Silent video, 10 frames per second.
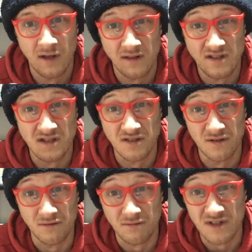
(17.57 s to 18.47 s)
this is
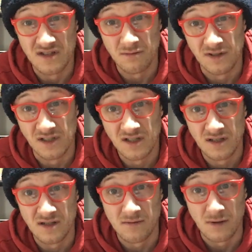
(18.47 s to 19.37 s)
new this week
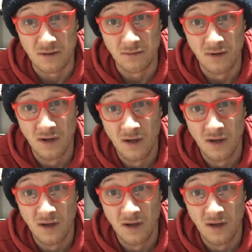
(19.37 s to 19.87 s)
as well.